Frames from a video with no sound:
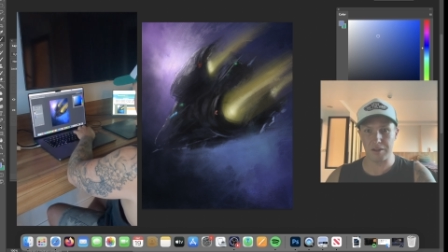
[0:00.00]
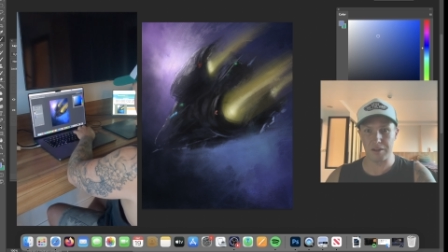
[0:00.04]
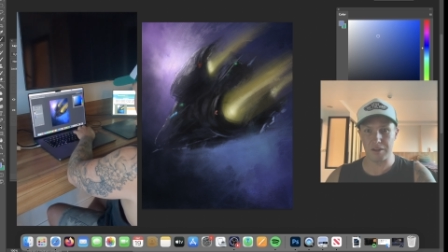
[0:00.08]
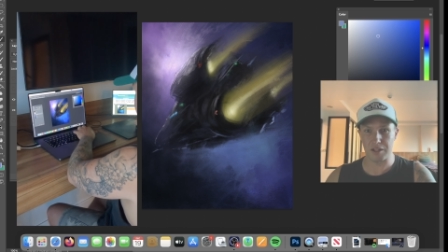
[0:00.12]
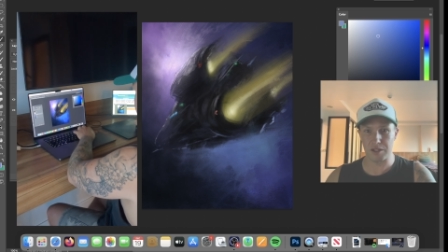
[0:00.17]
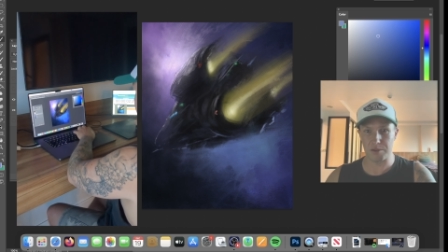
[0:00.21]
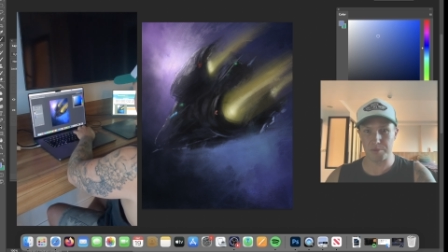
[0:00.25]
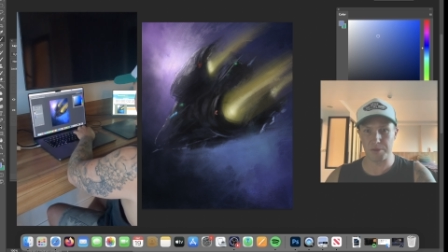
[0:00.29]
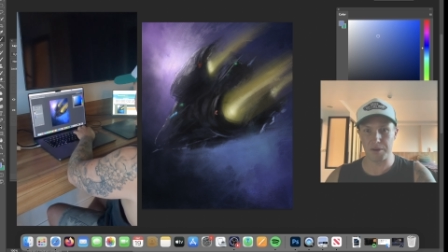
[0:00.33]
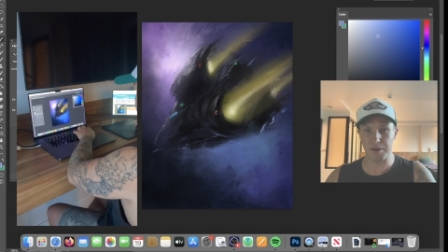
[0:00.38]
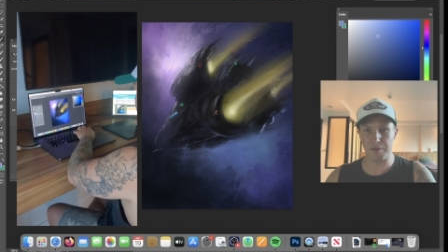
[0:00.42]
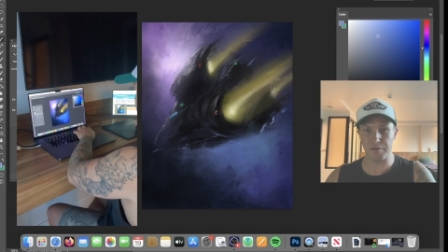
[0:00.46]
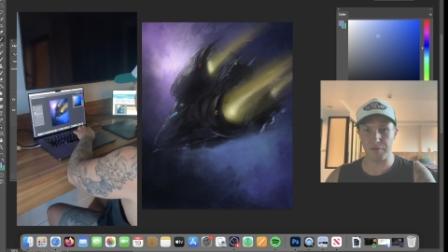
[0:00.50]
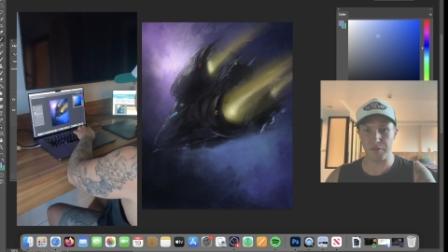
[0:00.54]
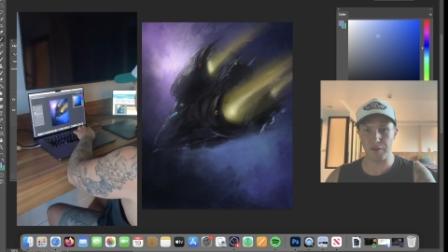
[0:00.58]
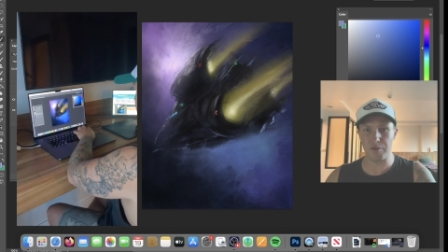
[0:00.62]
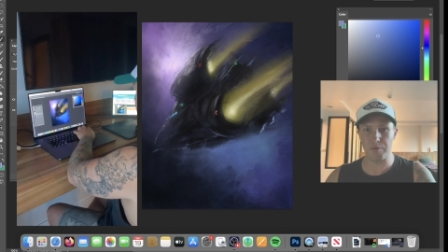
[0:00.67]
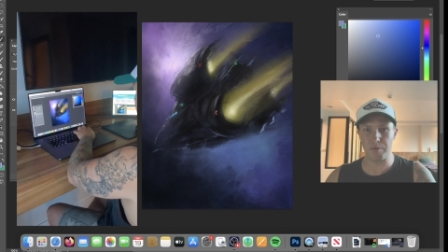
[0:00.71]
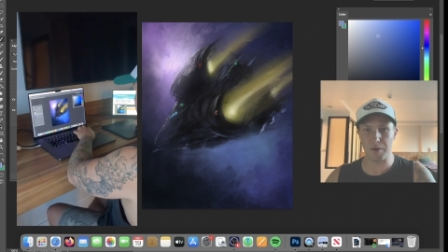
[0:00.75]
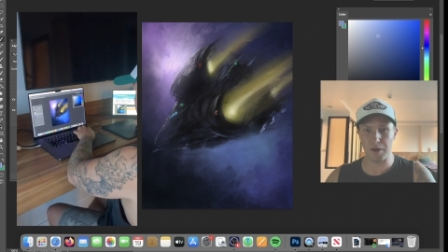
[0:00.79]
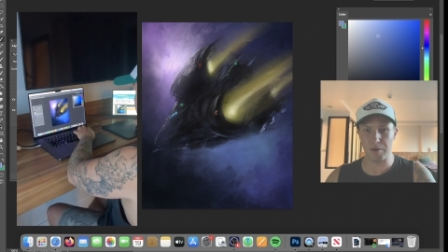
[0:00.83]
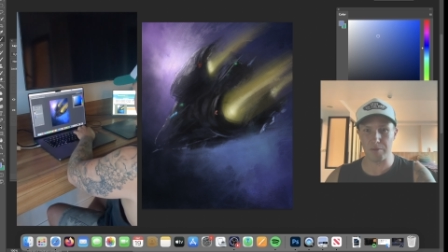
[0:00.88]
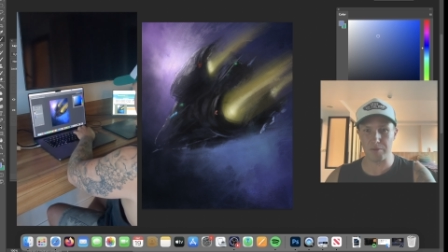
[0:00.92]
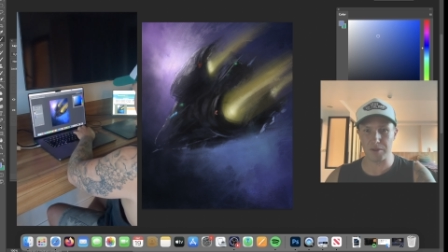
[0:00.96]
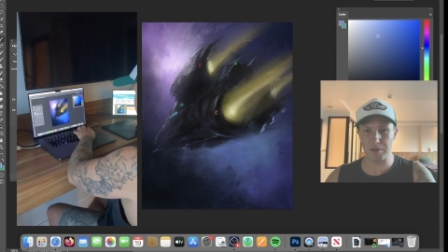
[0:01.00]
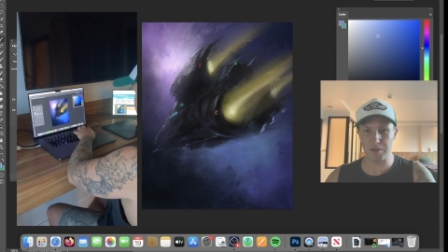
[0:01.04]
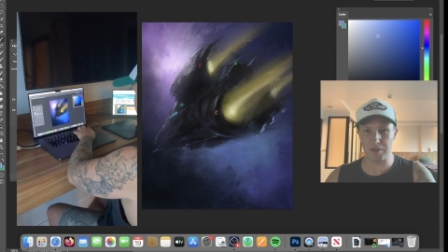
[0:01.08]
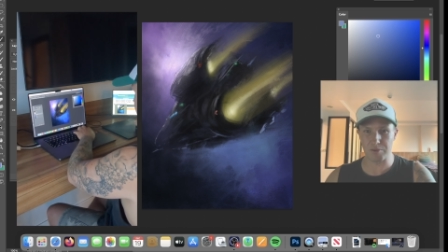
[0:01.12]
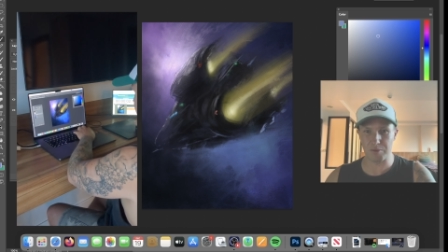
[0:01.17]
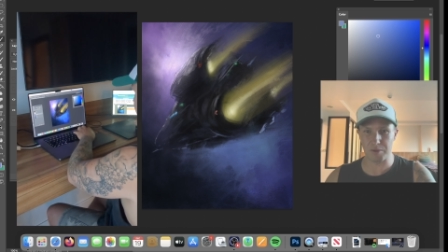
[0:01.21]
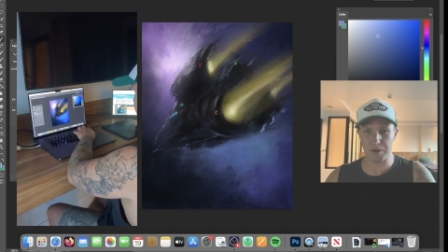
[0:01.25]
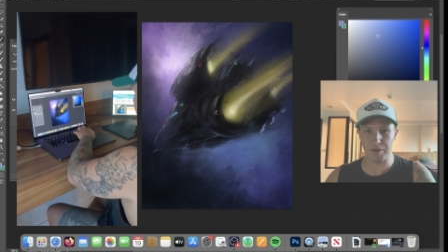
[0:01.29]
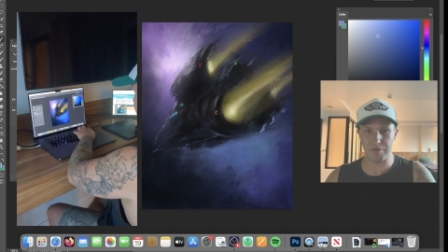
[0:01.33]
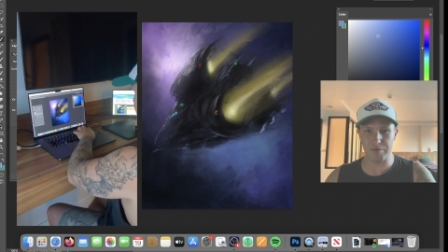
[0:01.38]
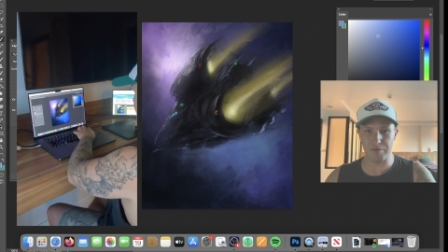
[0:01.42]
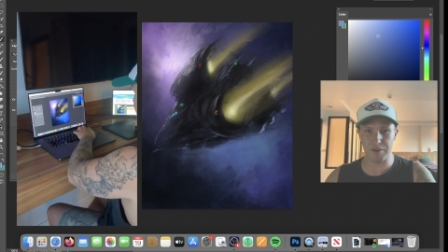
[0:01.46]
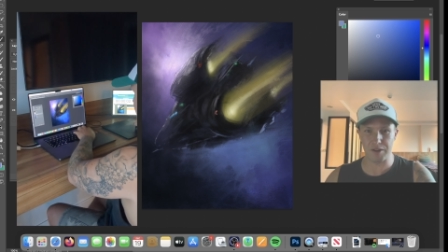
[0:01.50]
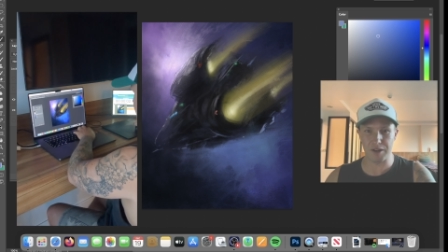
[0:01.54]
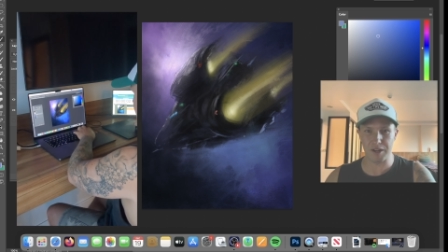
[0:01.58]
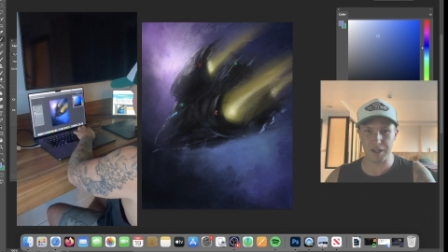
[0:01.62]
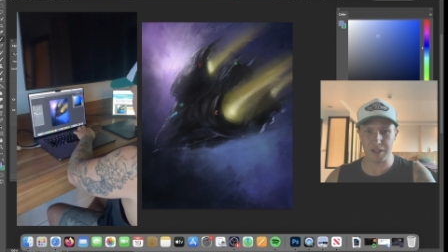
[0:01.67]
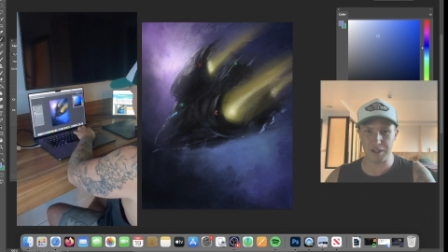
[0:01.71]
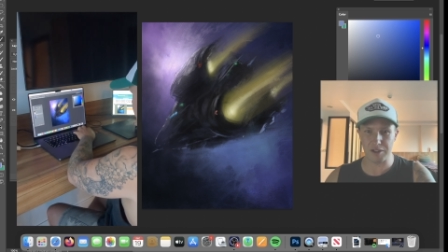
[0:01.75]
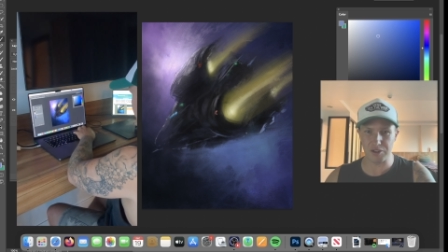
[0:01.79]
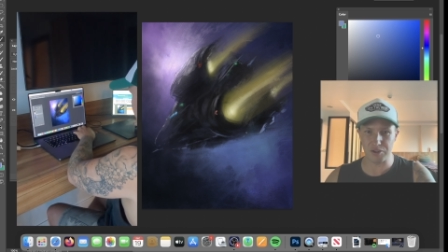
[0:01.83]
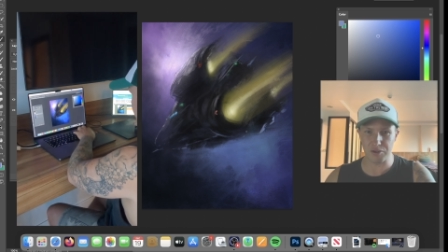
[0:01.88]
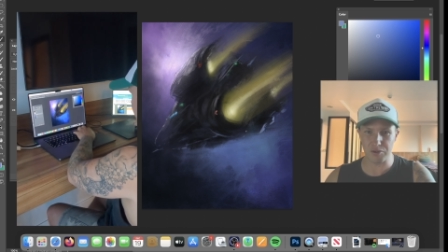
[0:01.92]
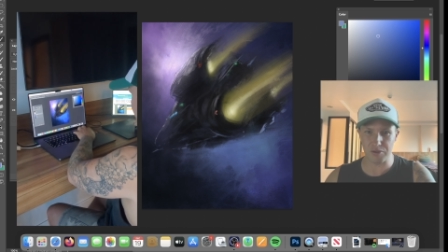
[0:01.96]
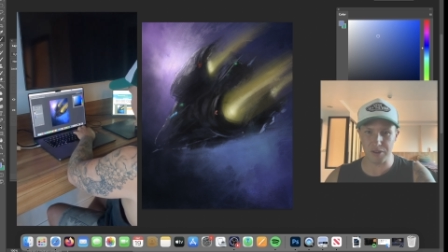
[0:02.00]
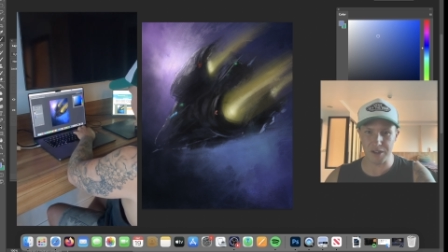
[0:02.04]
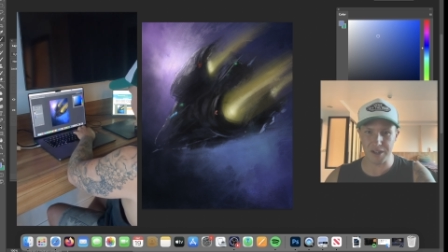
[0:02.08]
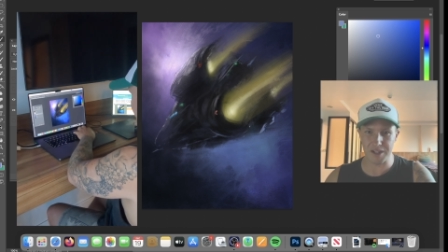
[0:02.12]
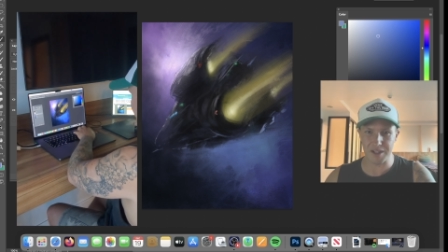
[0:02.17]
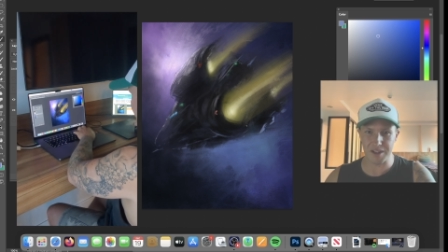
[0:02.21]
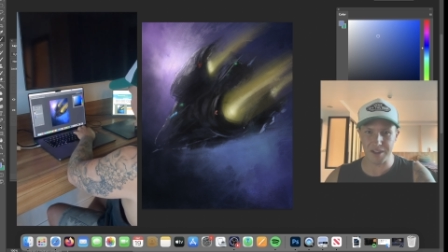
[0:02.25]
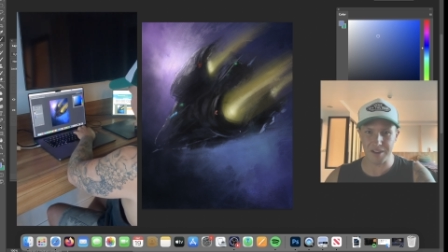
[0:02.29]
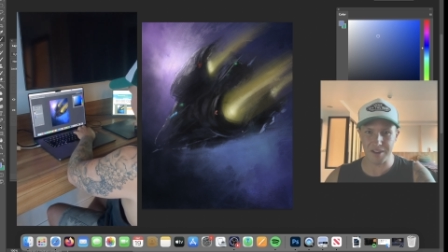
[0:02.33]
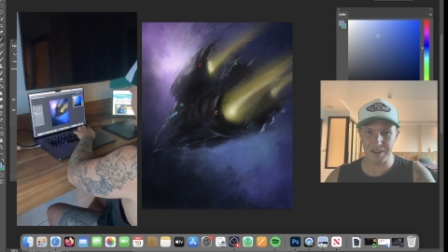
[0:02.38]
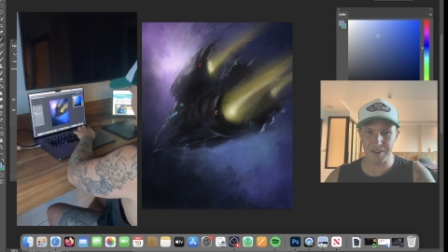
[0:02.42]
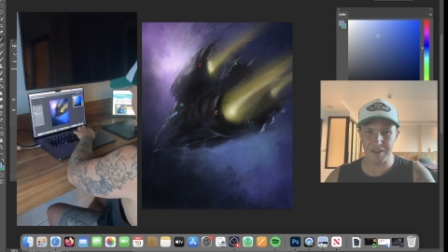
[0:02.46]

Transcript: there's been a few moments when I've really enjoyed